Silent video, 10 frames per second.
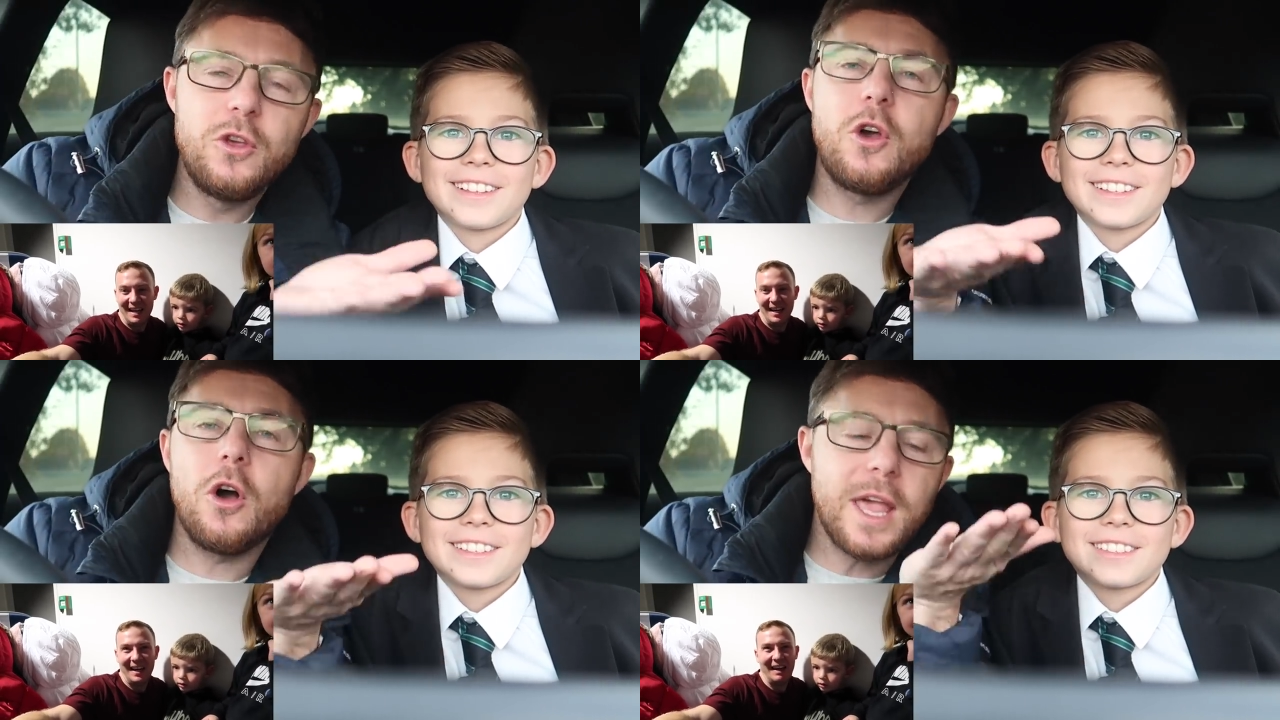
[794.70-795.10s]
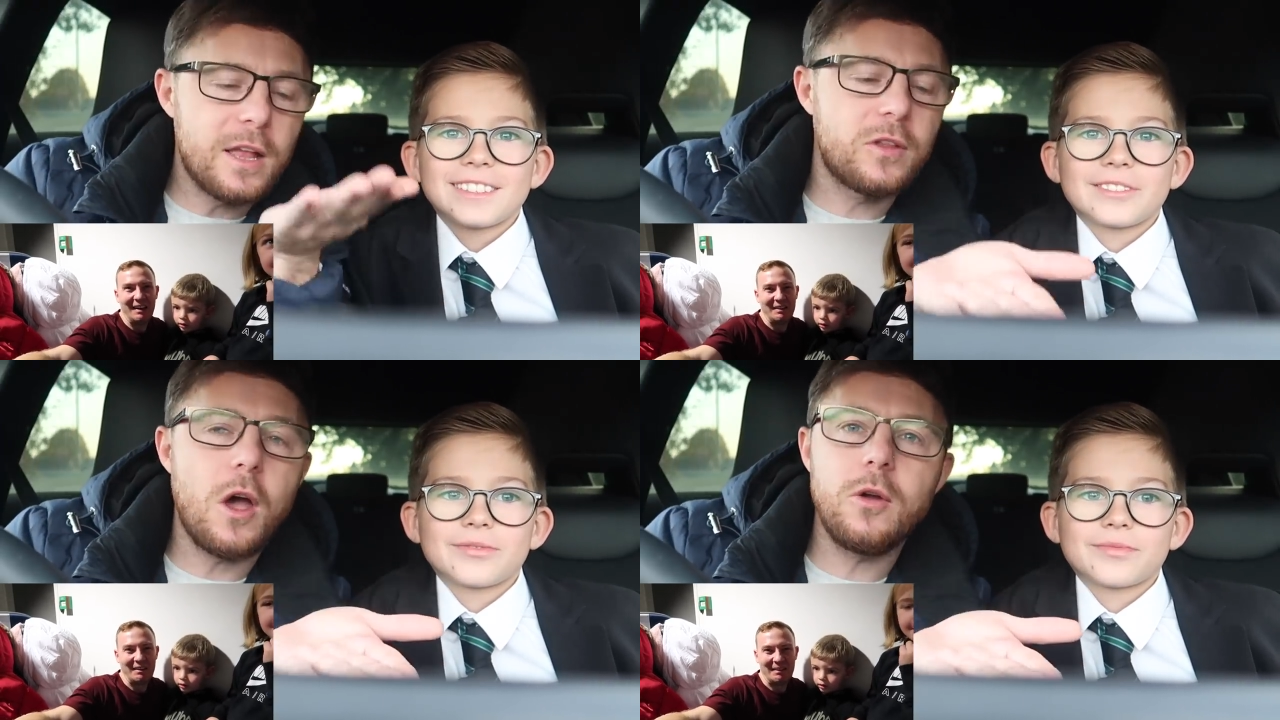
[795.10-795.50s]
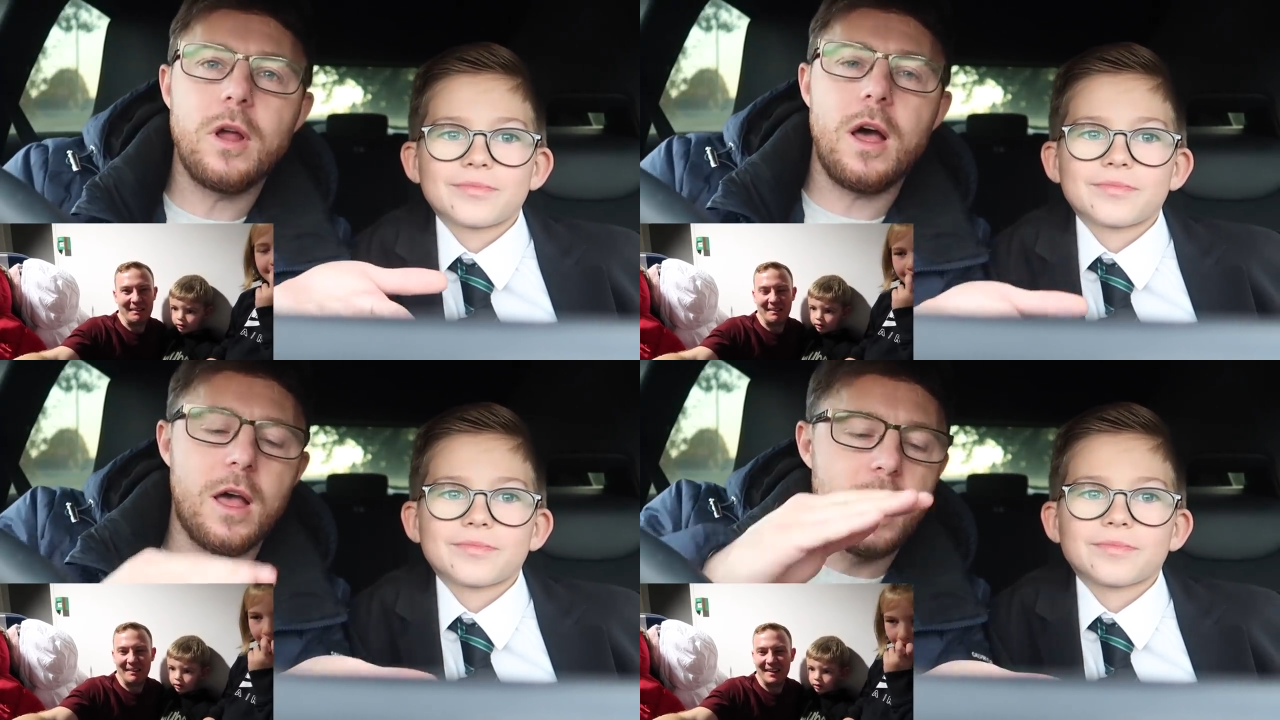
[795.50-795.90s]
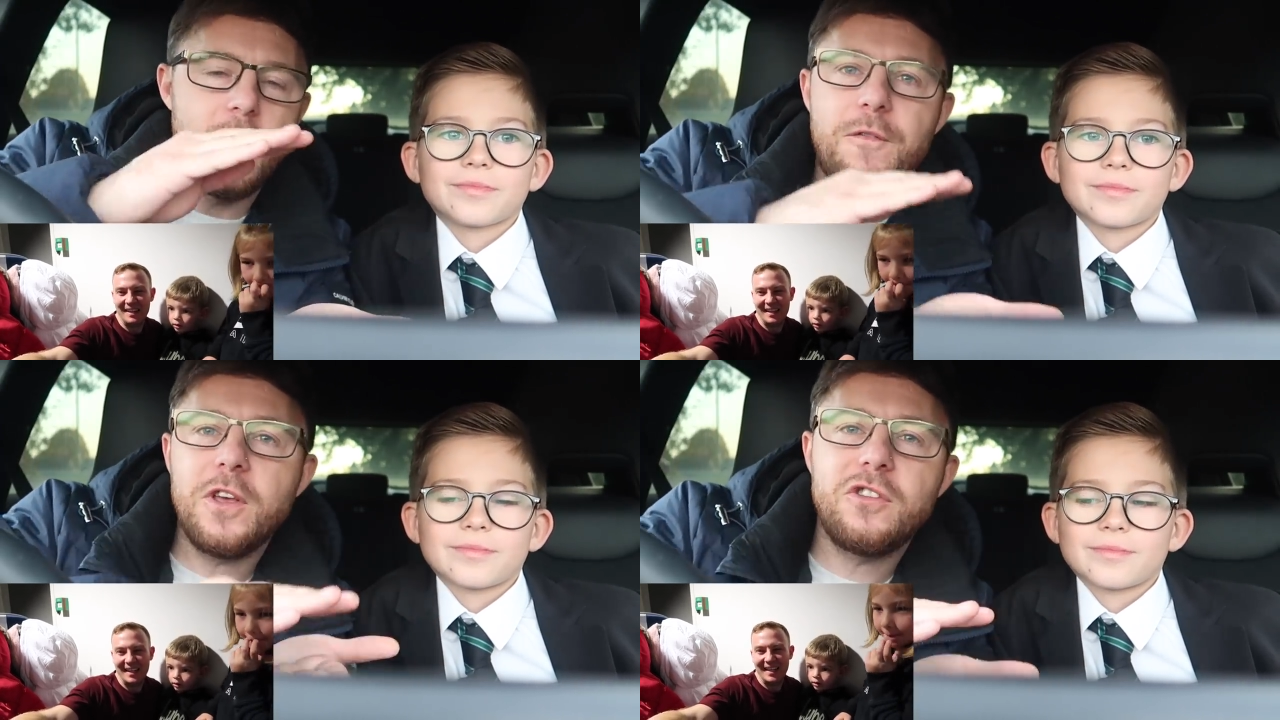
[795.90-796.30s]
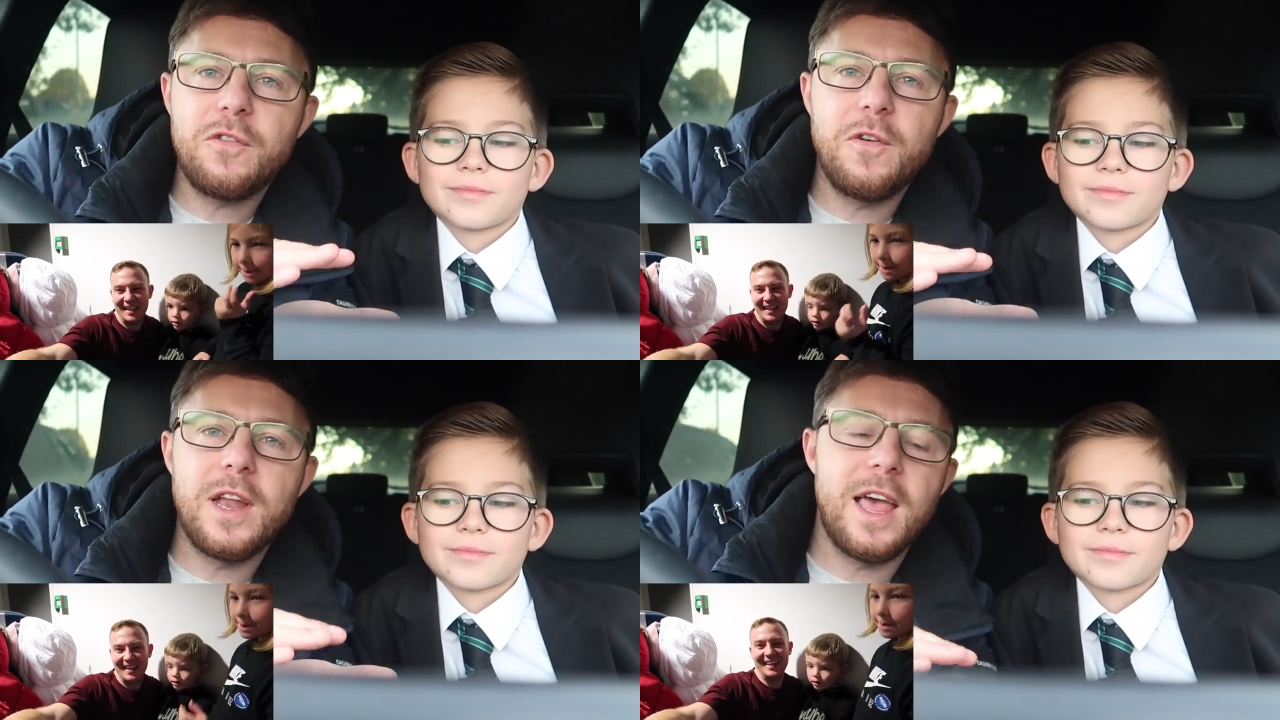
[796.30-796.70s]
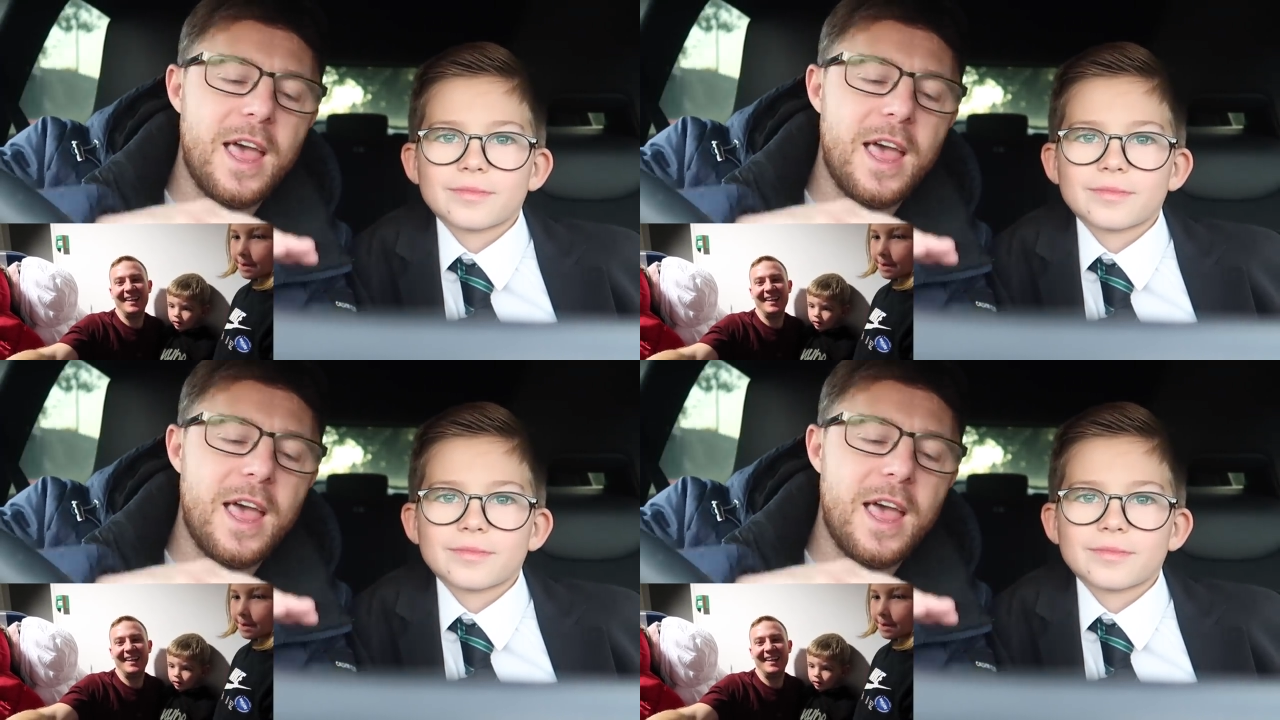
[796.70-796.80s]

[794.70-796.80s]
Speaker 1: you got to get a donut, a fisher fillet,